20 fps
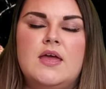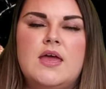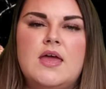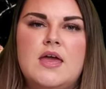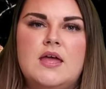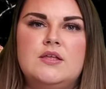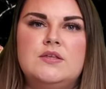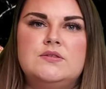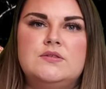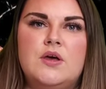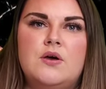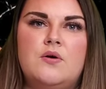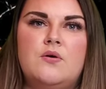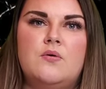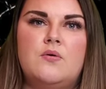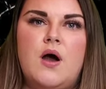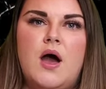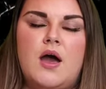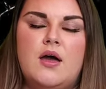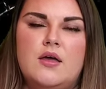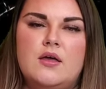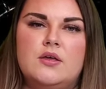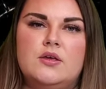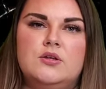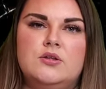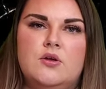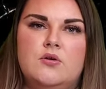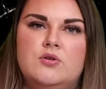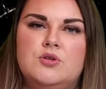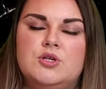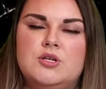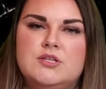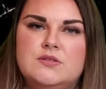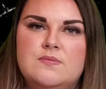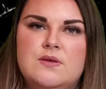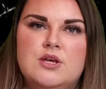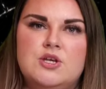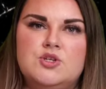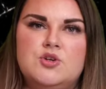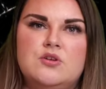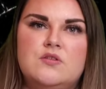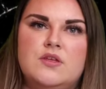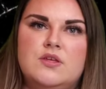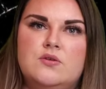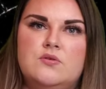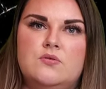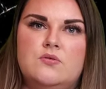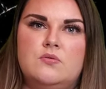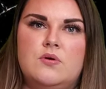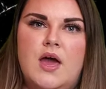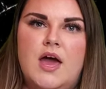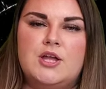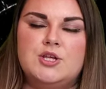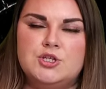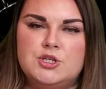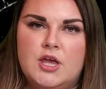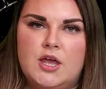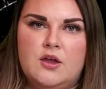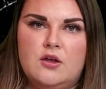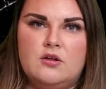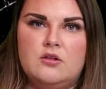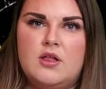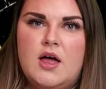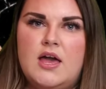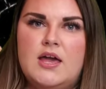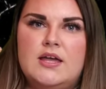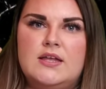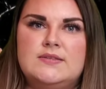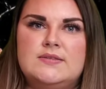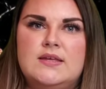And so, you know, just make sure that you educate your clients,